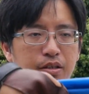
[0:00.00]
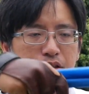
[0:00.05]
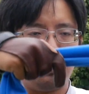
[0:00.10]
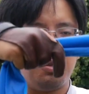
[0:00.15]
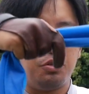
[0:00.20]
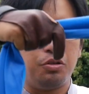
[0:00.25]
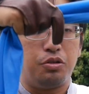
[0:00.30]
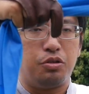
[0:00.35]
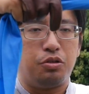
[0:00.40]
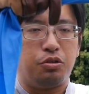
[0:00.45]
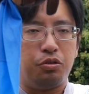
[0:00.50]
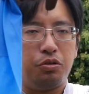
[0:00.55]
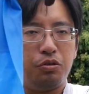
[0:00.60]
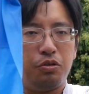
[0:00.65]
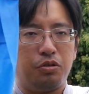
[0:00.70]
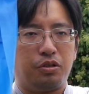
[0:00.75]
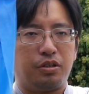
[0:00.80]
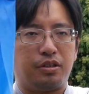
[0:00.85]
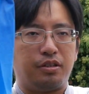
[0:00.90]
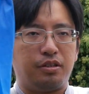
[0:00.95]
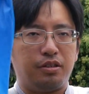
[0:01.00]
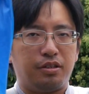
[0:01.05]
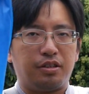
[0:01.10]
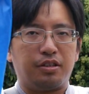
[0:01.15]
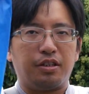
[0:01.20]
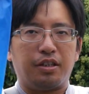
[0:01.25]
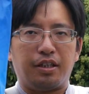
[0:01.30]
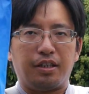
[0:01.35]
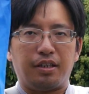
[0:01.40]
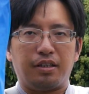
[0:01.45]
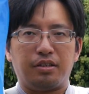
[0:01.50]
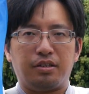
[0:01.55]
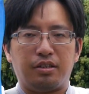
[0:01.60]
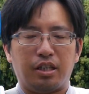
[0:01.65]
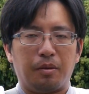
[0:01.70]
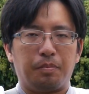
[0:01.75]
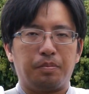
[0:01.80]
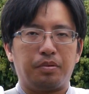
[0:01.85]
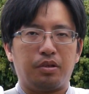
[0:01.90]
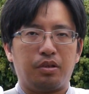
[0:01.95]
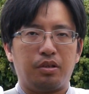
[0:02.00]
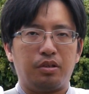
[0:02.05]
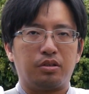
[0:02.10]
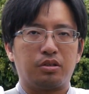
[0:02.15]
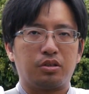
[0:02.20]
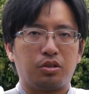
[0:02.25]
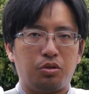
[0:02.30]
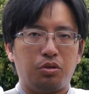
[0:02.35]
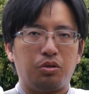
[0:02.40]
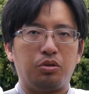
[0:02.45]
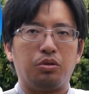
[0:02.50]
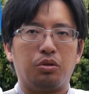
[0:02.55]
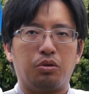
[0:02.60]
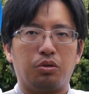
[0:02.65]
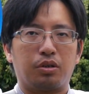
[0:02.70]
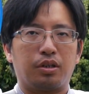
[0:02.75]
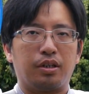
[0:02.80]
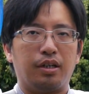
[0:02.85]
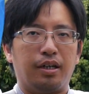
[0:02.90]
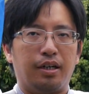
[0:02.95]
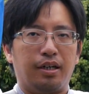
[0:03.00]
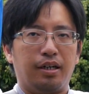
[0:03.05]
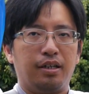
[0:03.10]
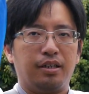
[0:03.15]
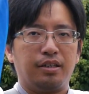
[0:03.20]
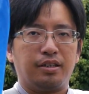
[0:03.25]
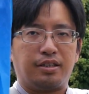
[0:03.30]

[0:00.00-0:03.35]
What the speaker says: you do see Japanese kyudoka